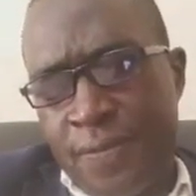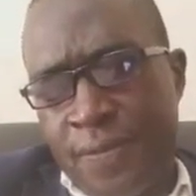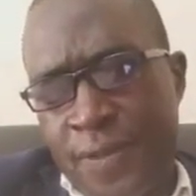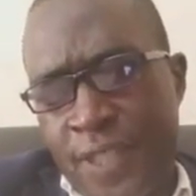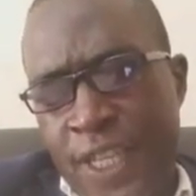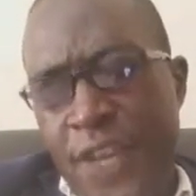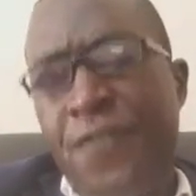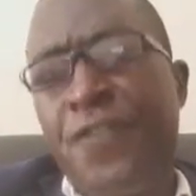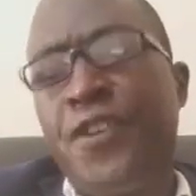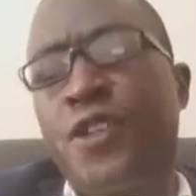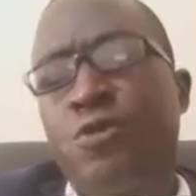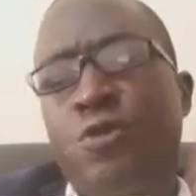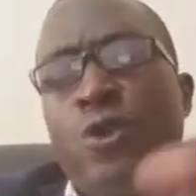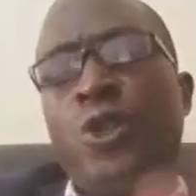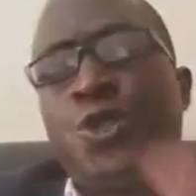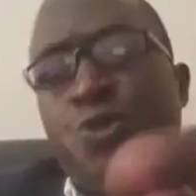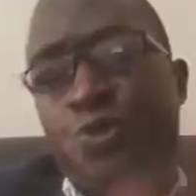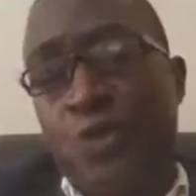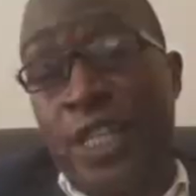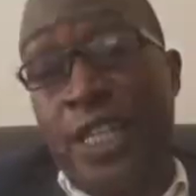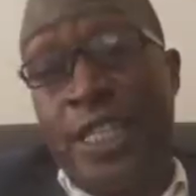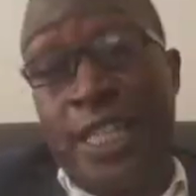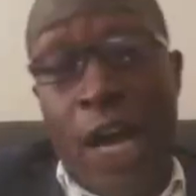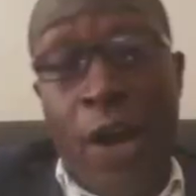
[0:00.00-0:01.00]
If it was
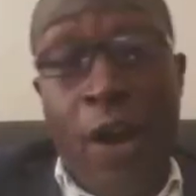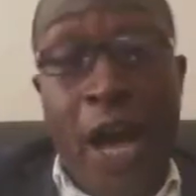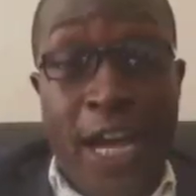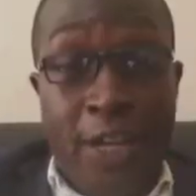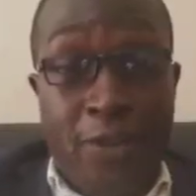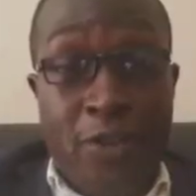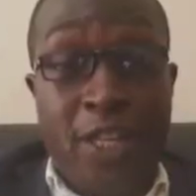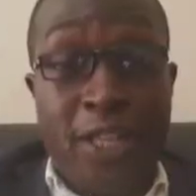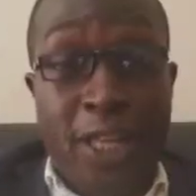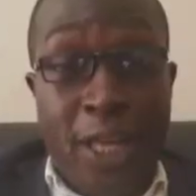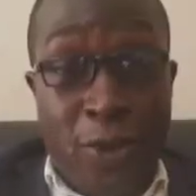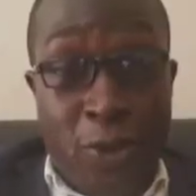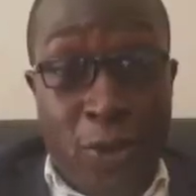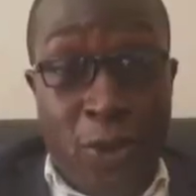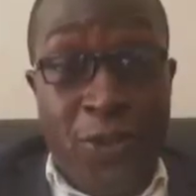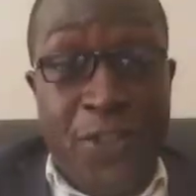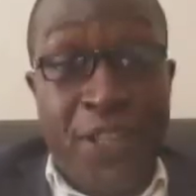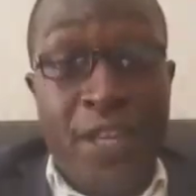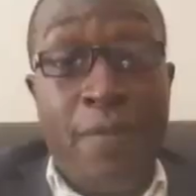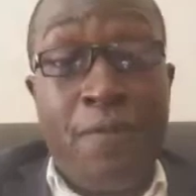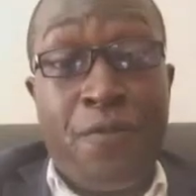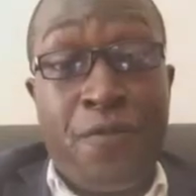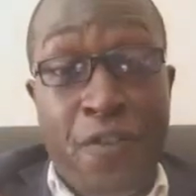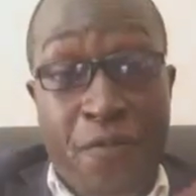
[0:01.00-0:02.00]
really now, actually, they called
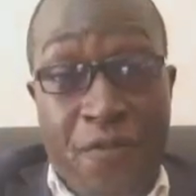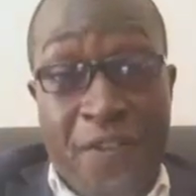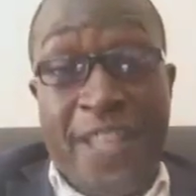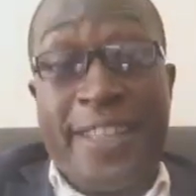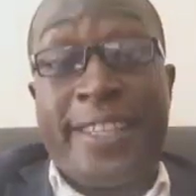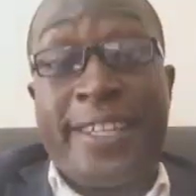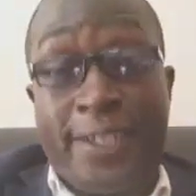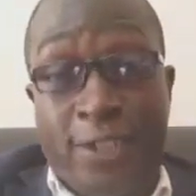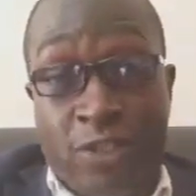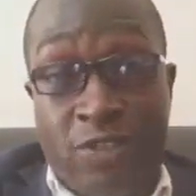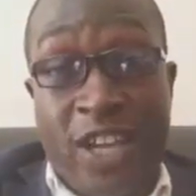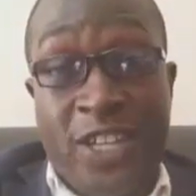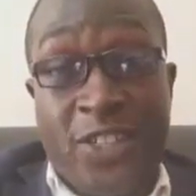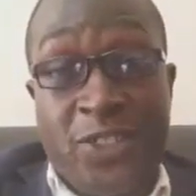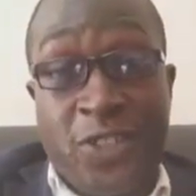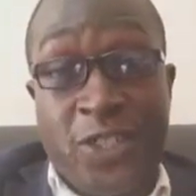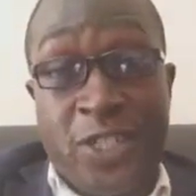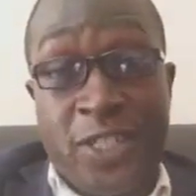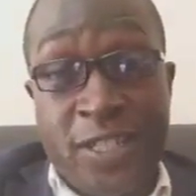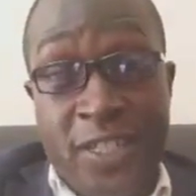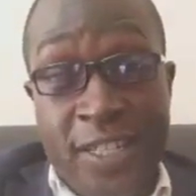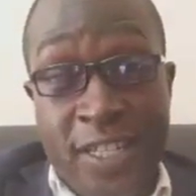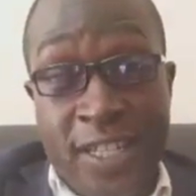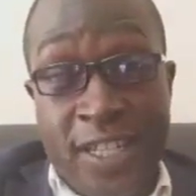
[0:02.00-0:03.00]
them Fufa the
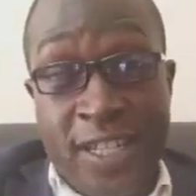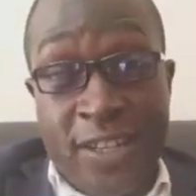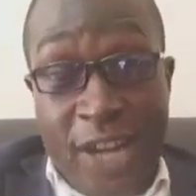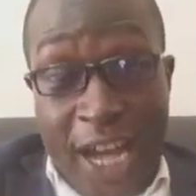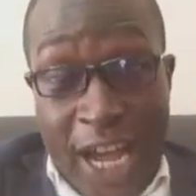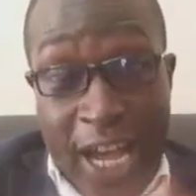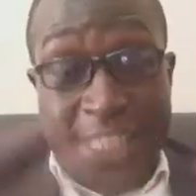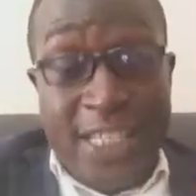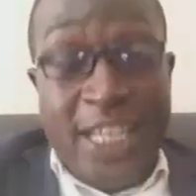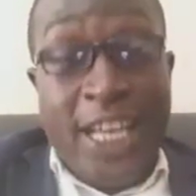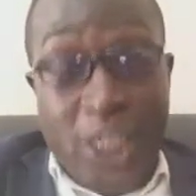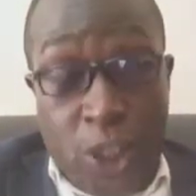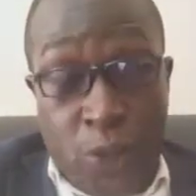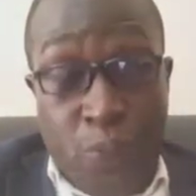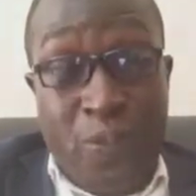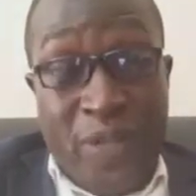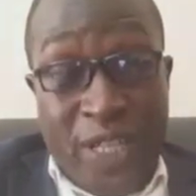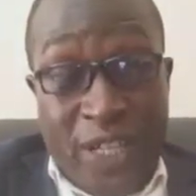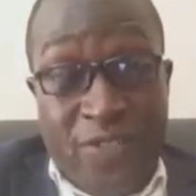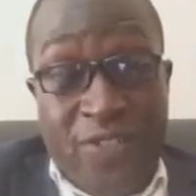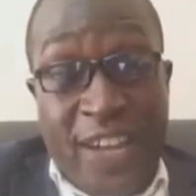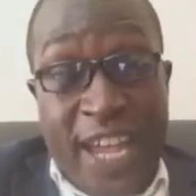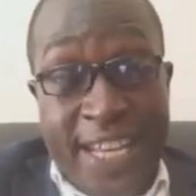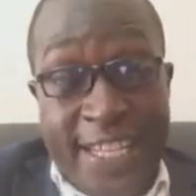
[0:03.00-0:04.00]
Trust, as I
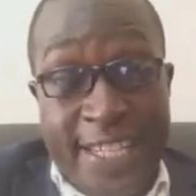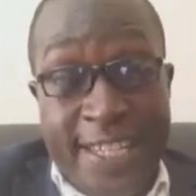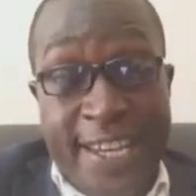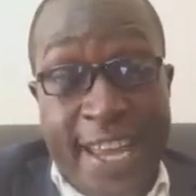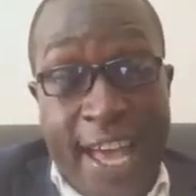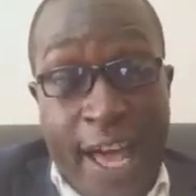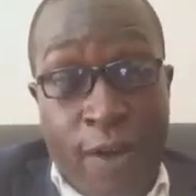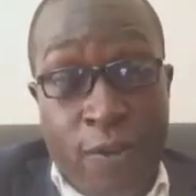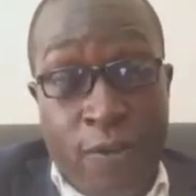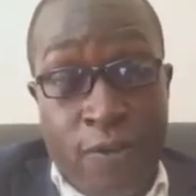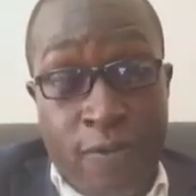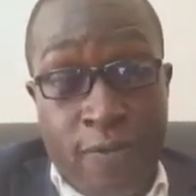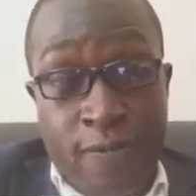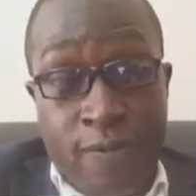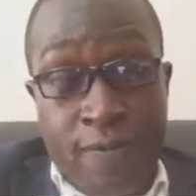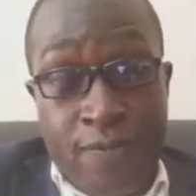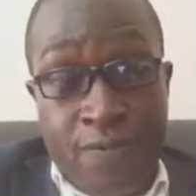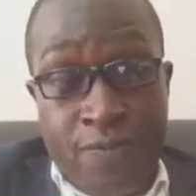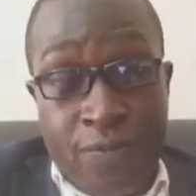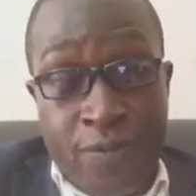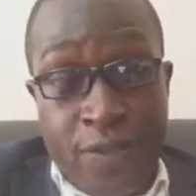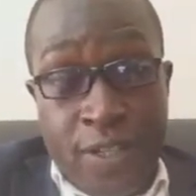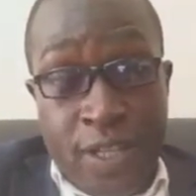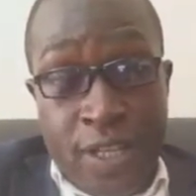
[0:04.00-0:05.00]
speak right now,
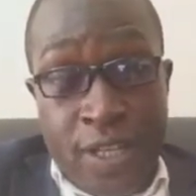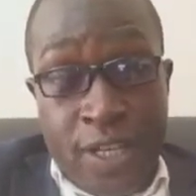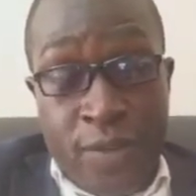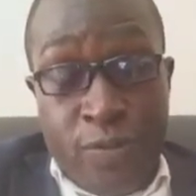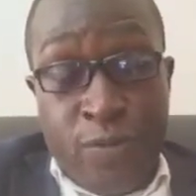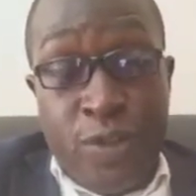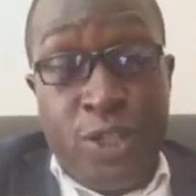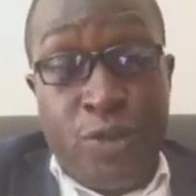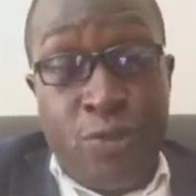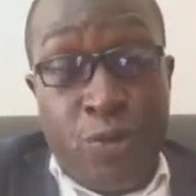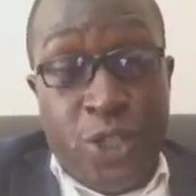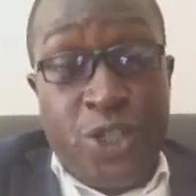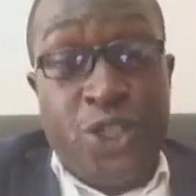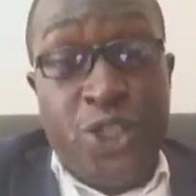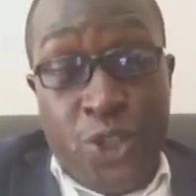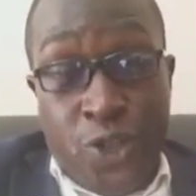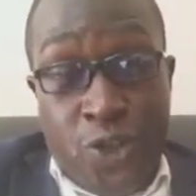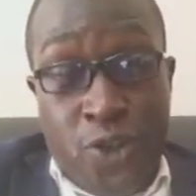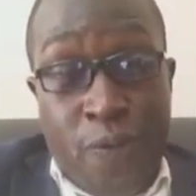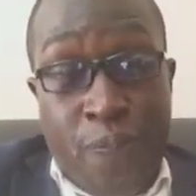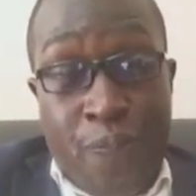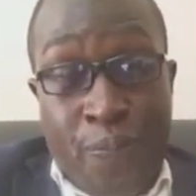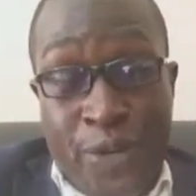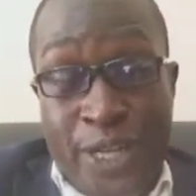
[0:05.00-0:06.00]
which was
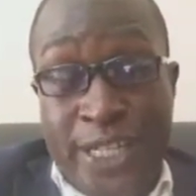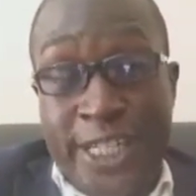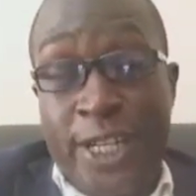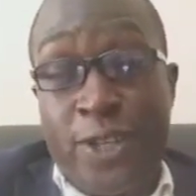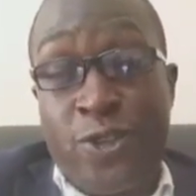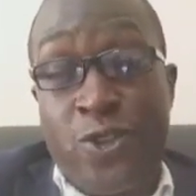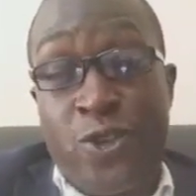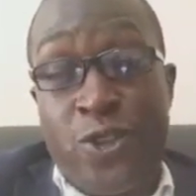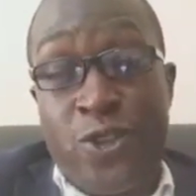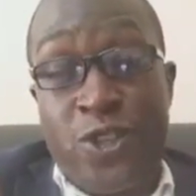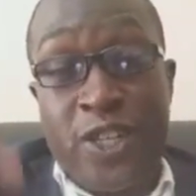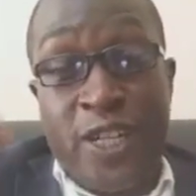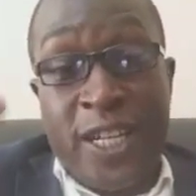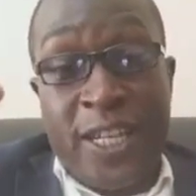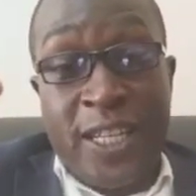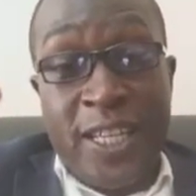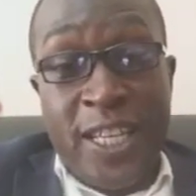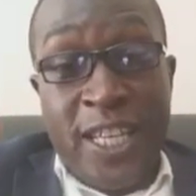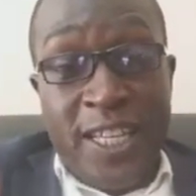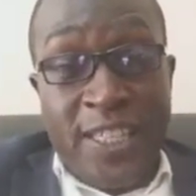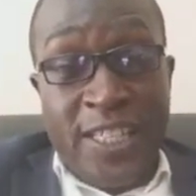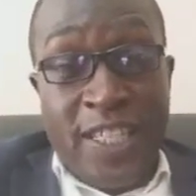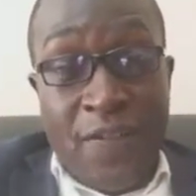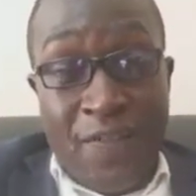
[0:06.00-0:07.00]
incorporated on
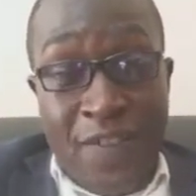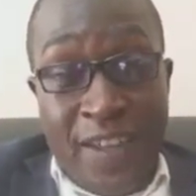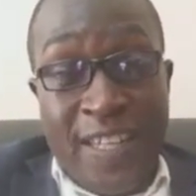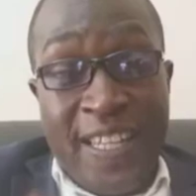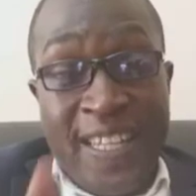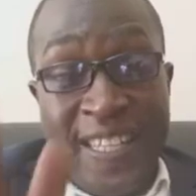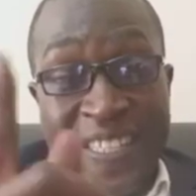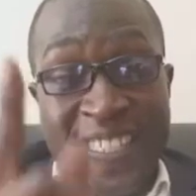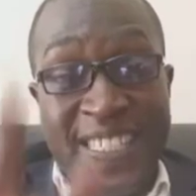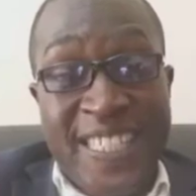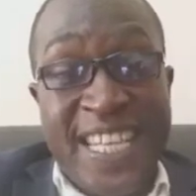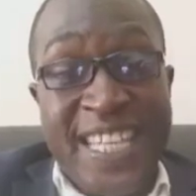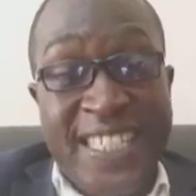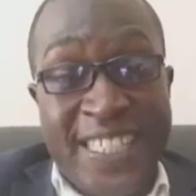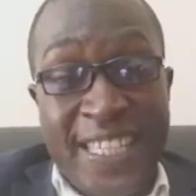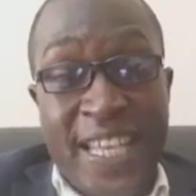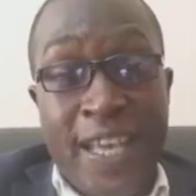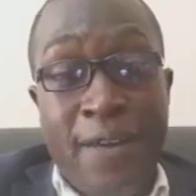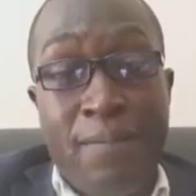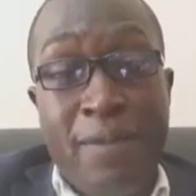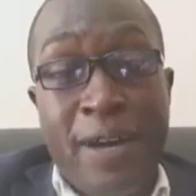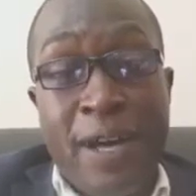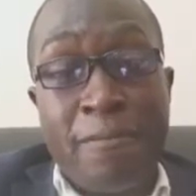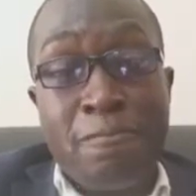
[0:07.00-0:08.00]
17th
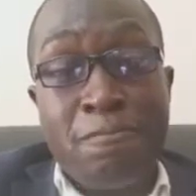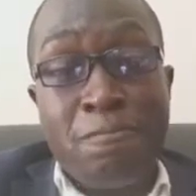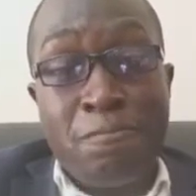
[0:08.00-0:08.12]
December